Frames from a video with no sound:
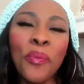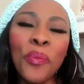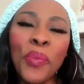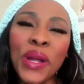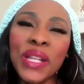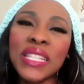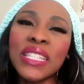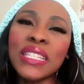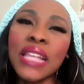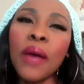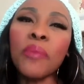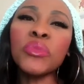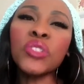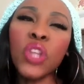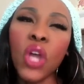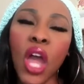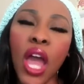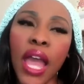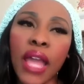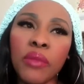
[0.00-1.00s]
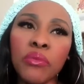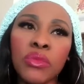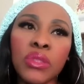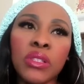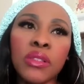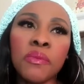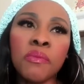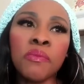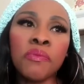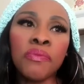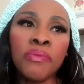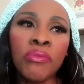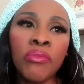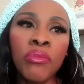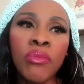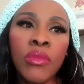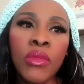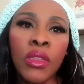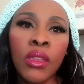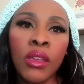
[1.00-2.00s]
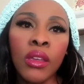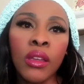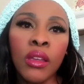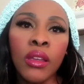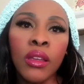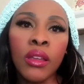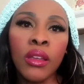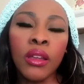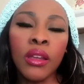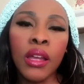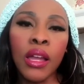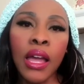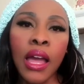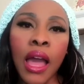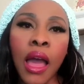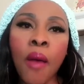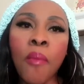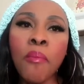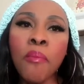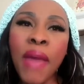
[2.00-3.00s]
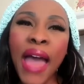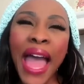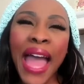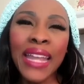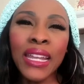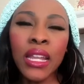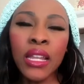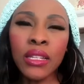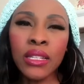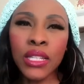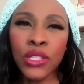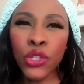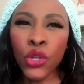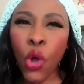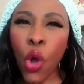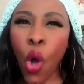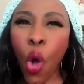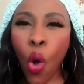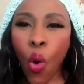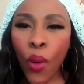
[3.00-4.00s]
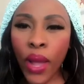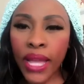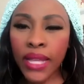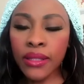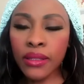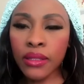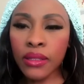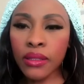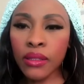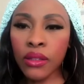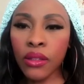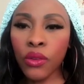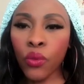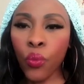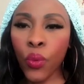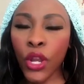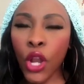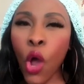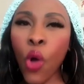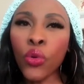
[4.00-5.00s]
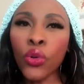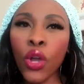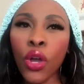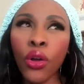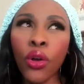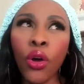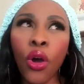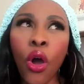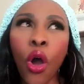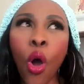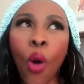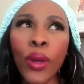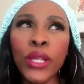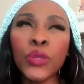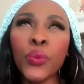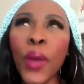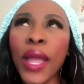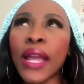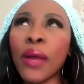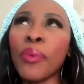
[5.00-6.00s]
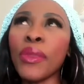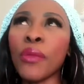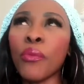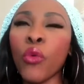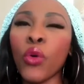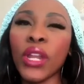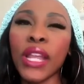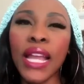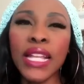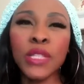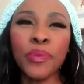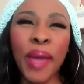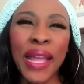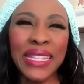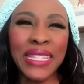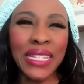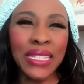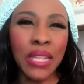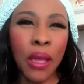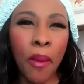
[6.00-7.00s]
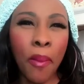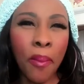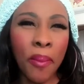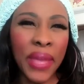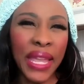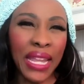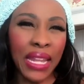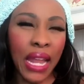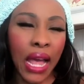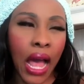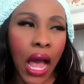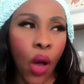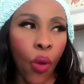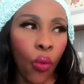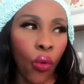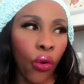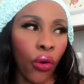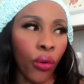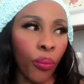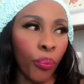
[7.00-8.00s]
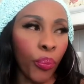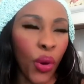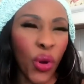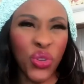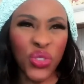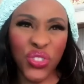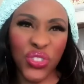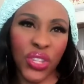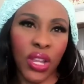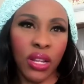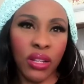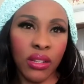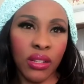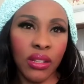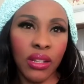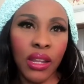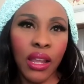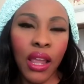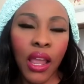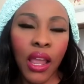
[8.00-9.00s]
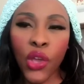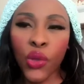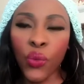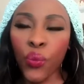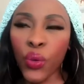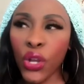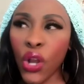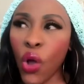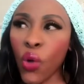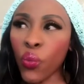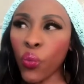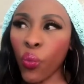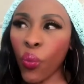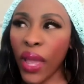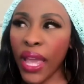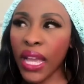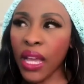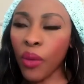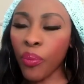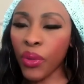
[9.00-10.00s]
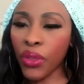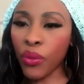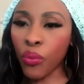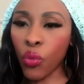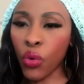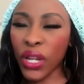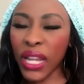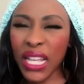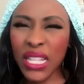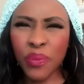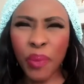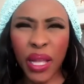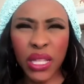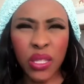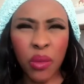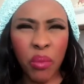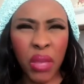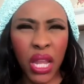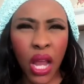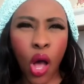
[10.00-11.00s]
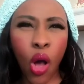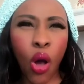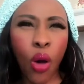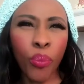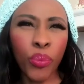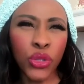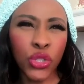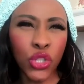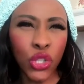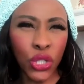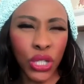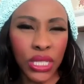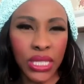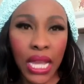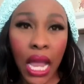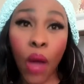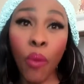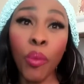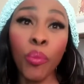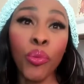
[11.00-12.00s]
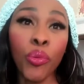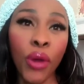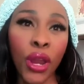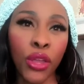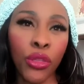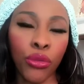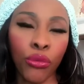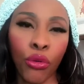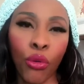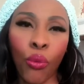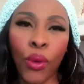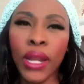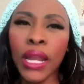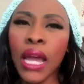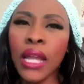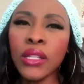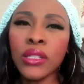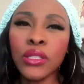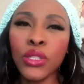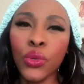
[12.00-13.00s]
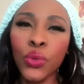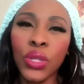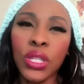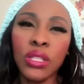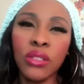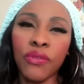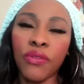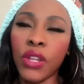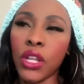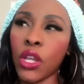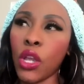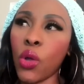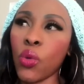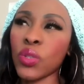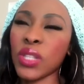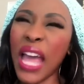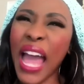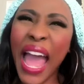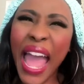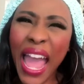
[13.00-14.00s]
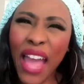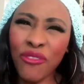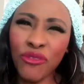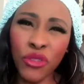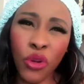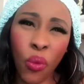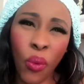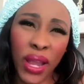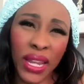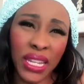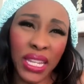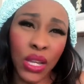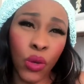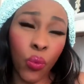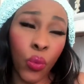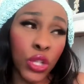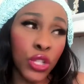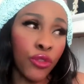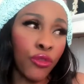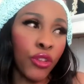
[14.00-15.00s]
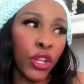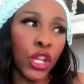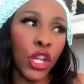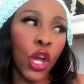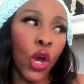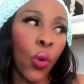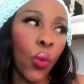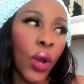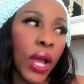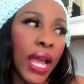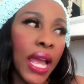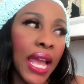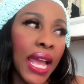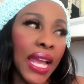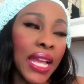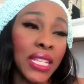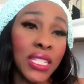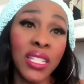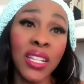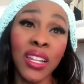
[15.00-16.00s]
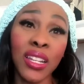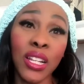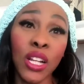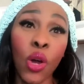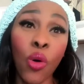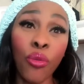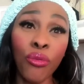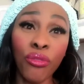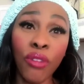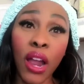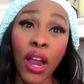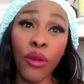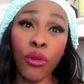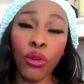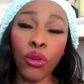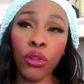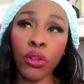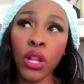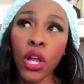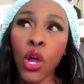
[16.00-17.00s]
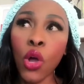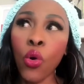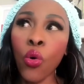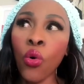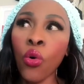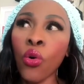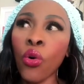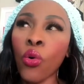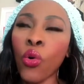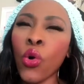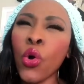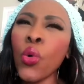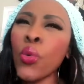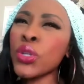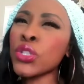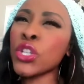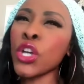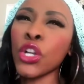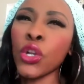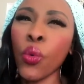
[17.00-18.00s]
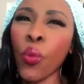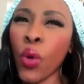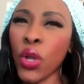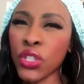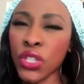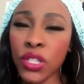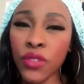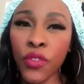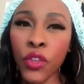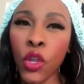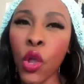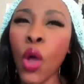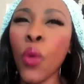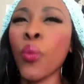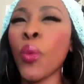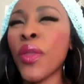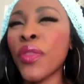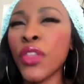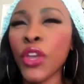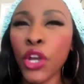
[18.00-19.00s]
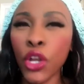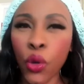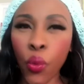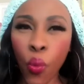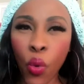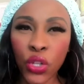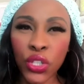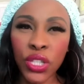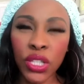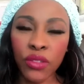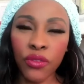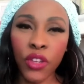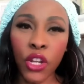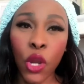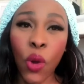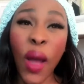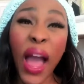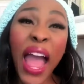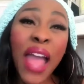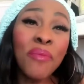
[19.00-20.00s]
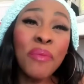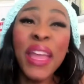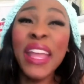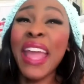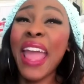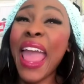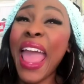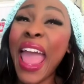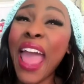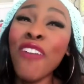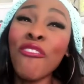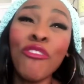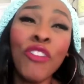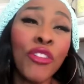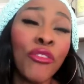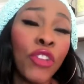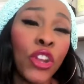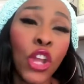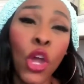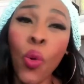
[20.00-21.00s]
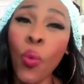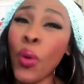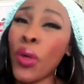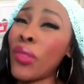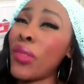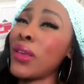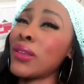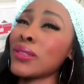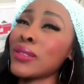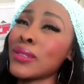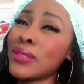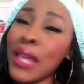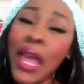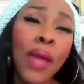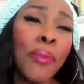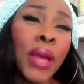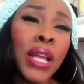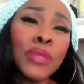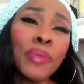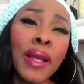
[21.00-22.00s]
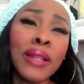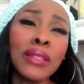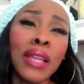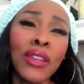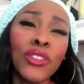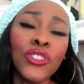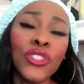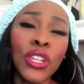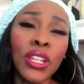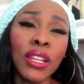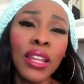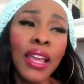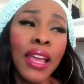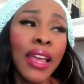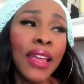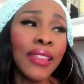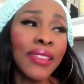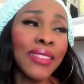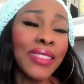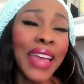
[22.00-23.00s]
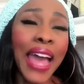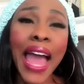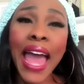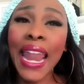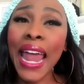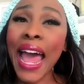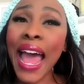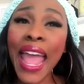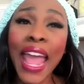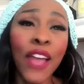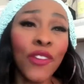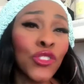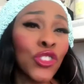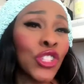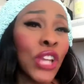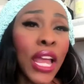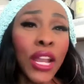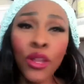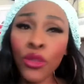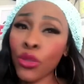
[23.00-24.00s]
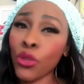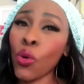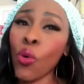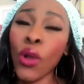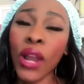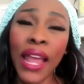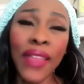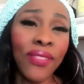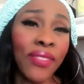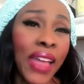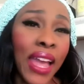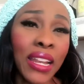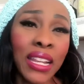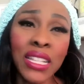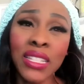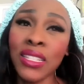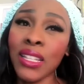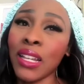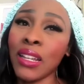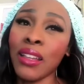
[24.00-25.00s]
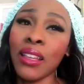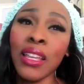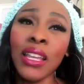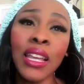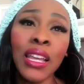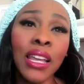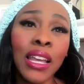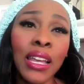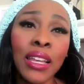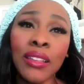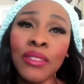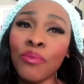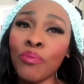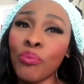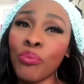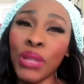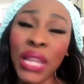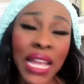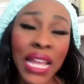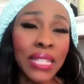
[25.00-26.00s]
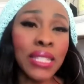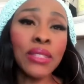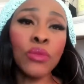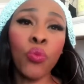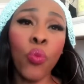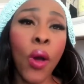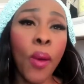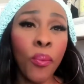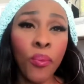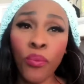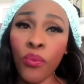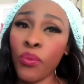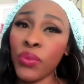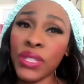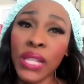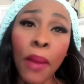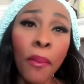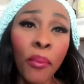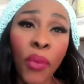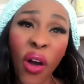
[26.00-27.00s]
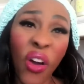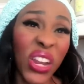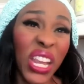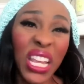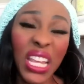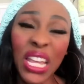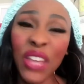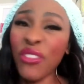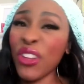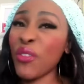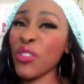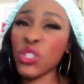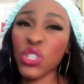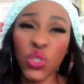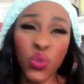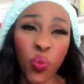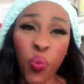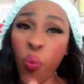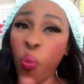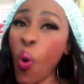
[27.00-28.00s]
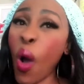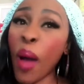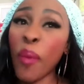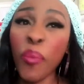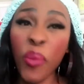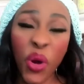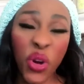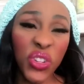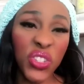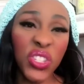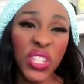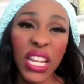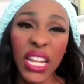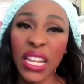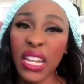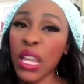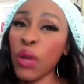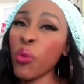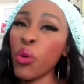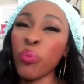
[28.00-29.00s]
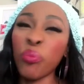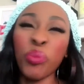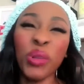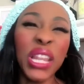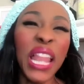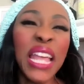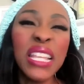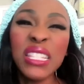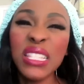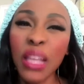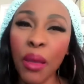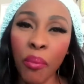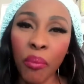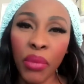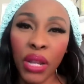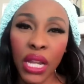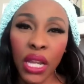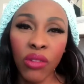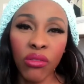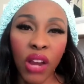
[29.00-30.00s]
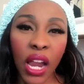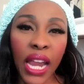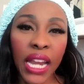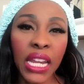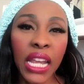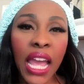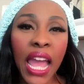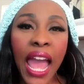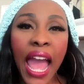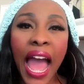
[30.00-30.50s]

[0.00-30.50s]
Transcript: But sometimes, a man doesn't always, we don't always wake up in the morning expecting to meet our person. We don't wake up in the morning expect to meet our opportunity, our breakthrough. When I do these videos, I have no idea which video is gonna go viral, who is gonna watch this video, and when they're gonna watch this video. I make every video with the same expectation that I have shared a thought and that is gonna bless somebody. Even if it's just one person, it will bless somebody, right?